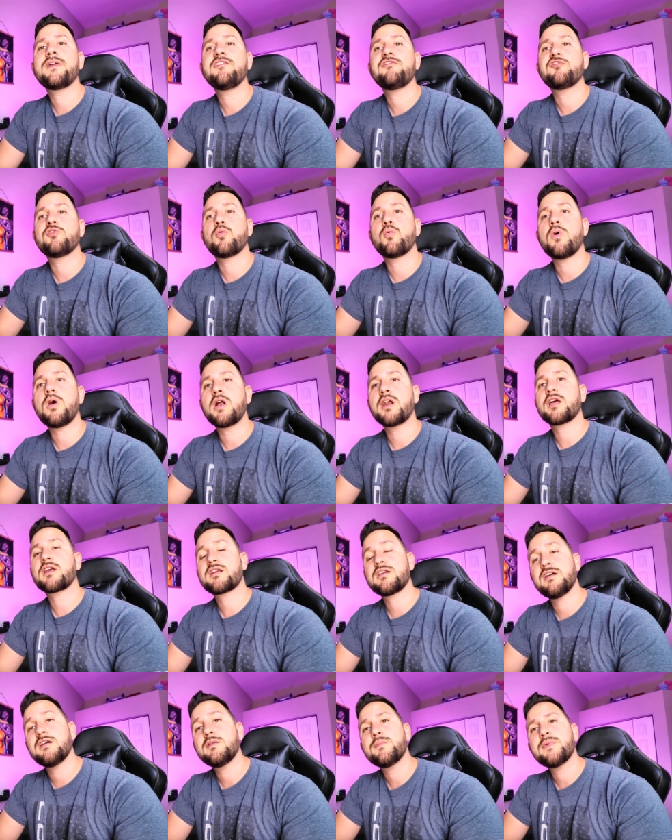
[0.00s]
if you want to
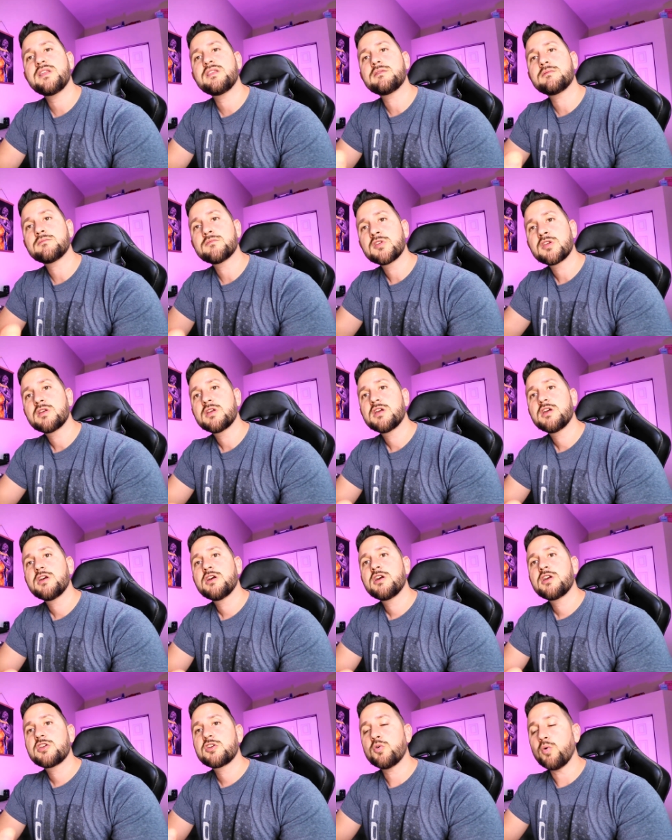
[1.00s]
come and
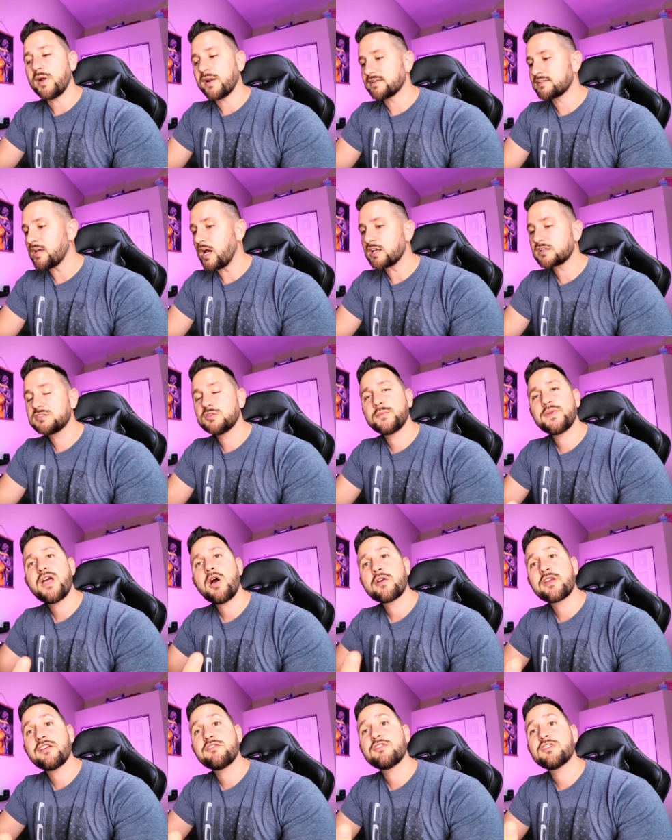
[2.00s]
you want to talk to me?
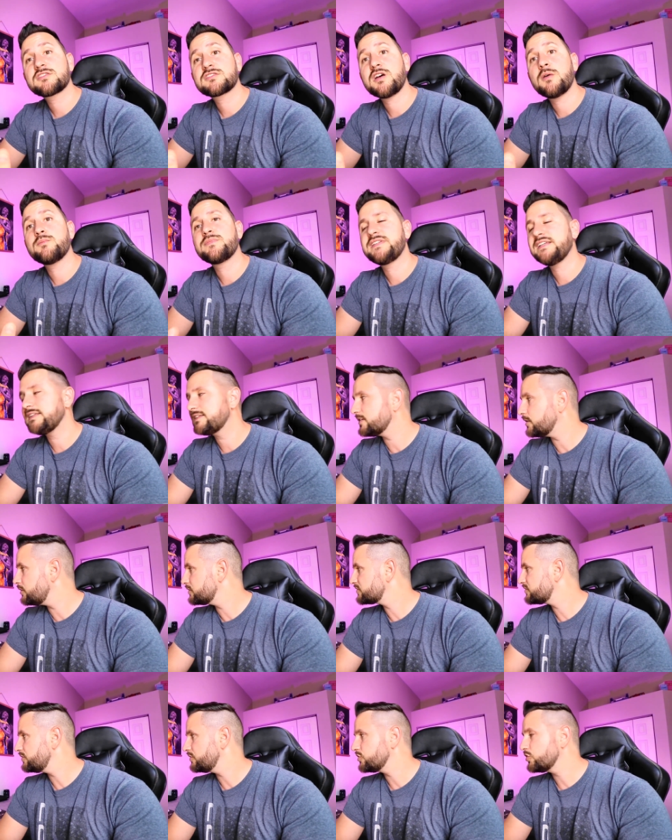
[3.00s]
I'll give you some
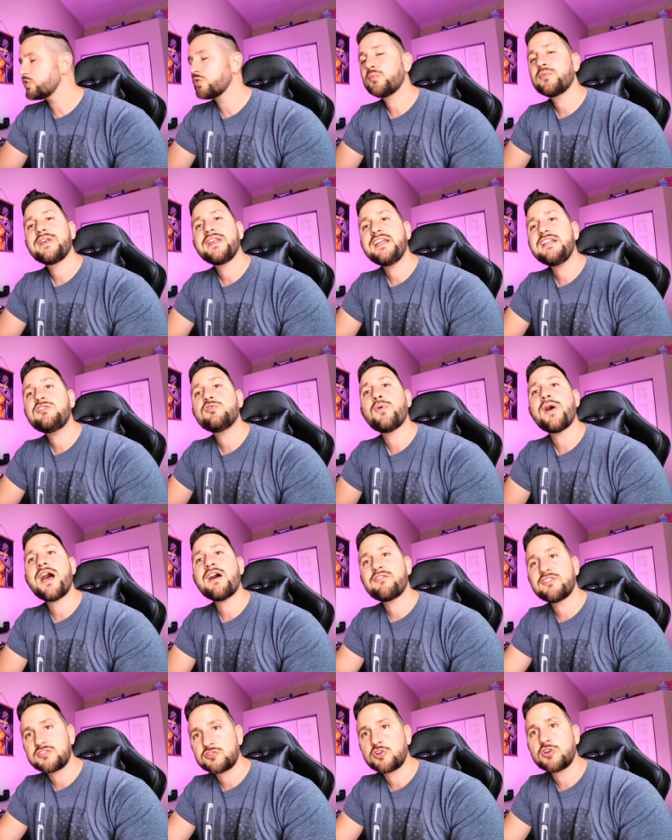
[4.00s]
details. You don't need to
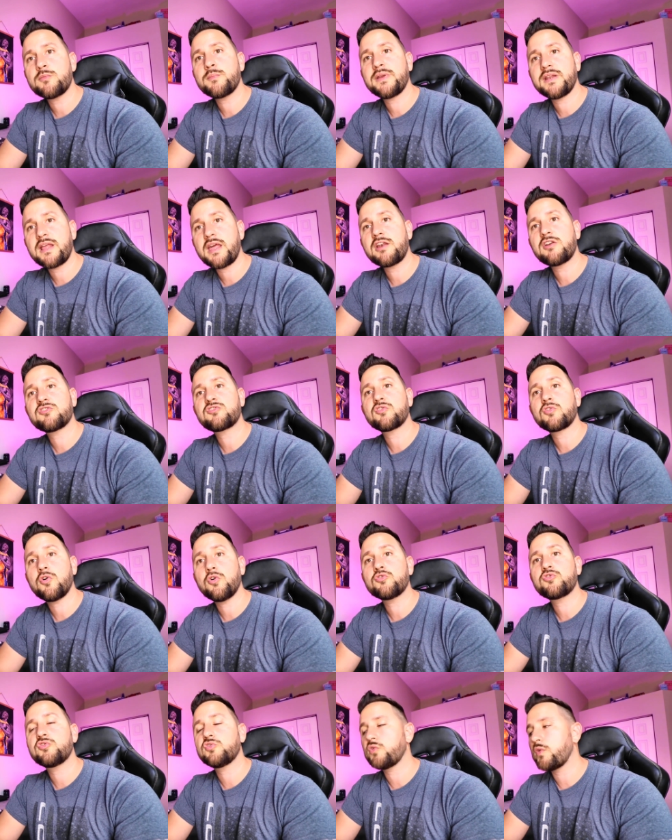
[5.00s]
have a Terminator to
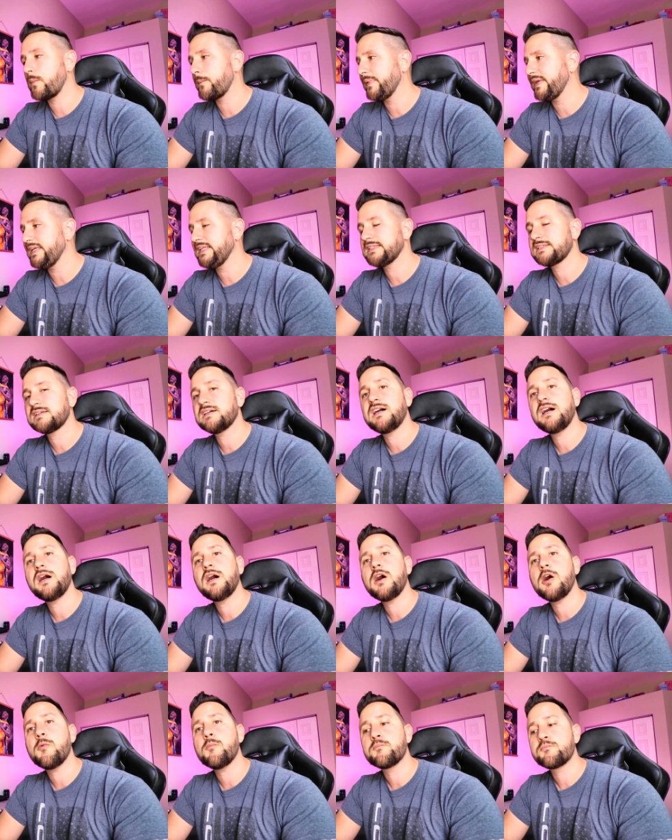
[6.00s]
go to the meet.
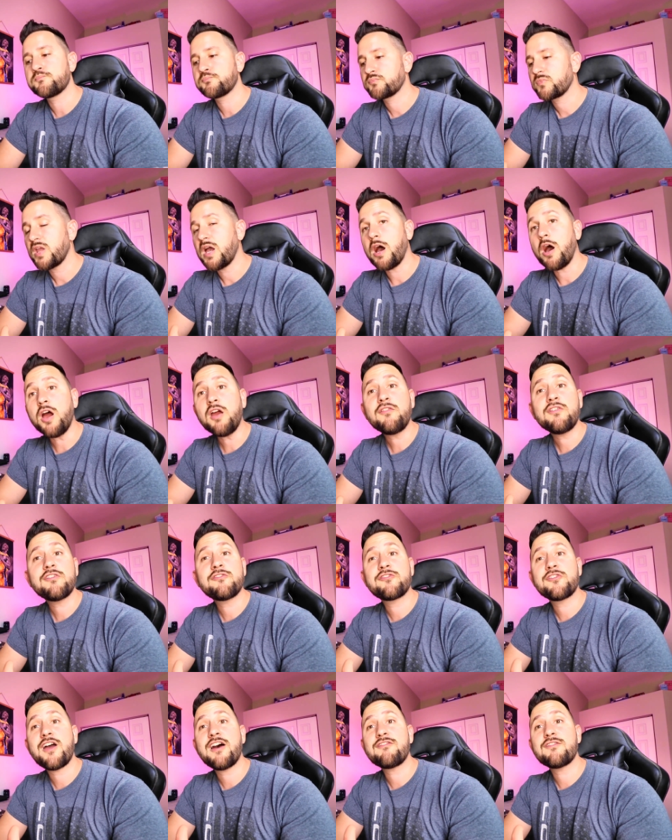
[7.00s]
Um, however,
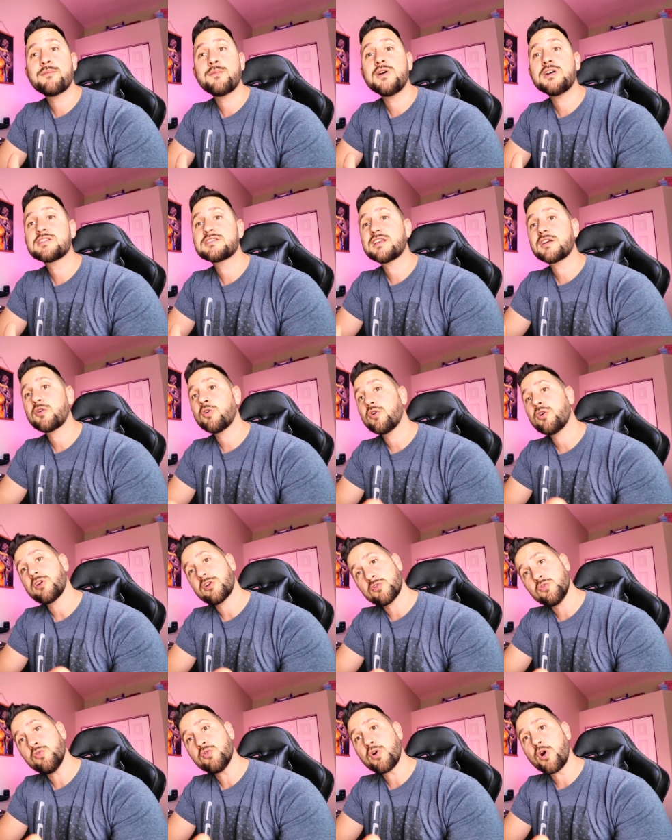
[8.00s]
if you have a Mustang or
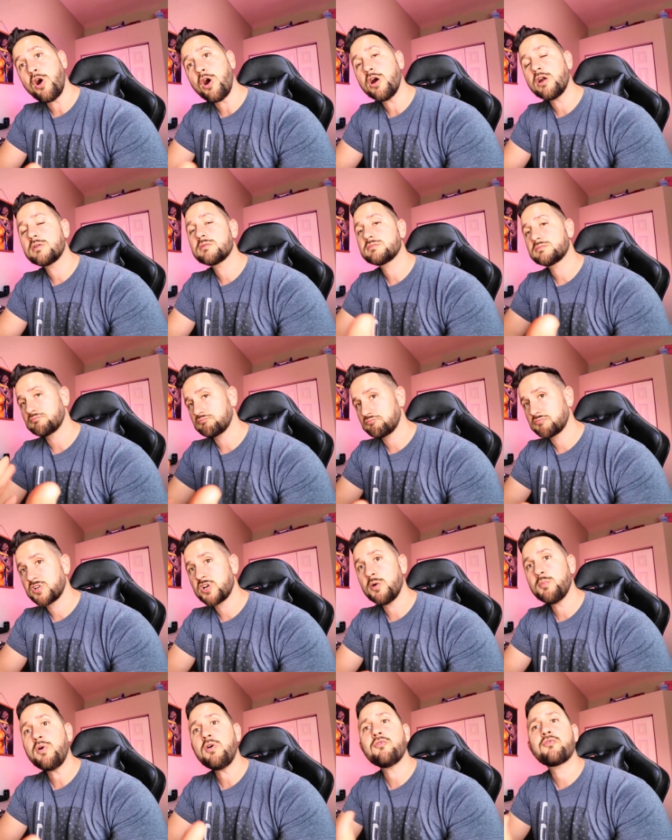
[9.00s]
a cool car,
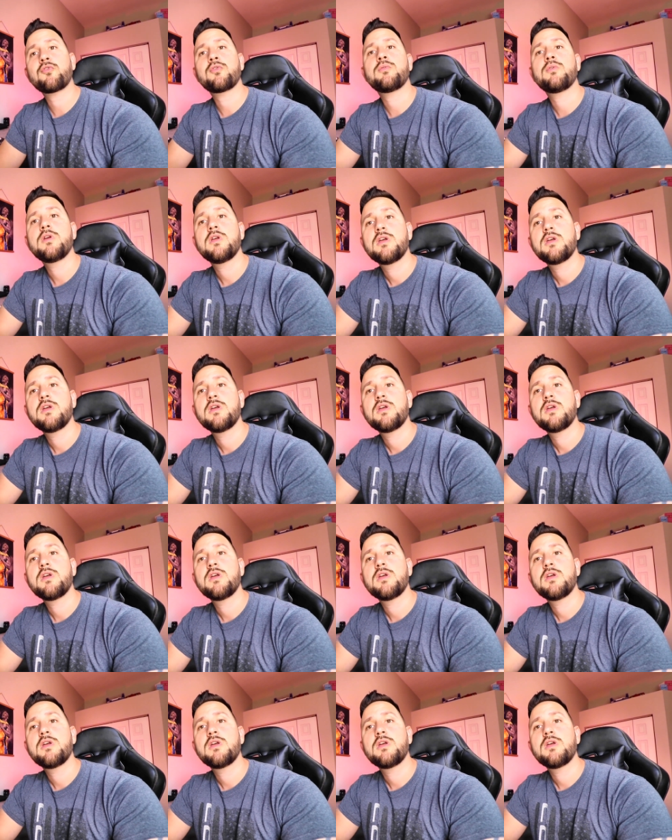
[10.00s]
come over.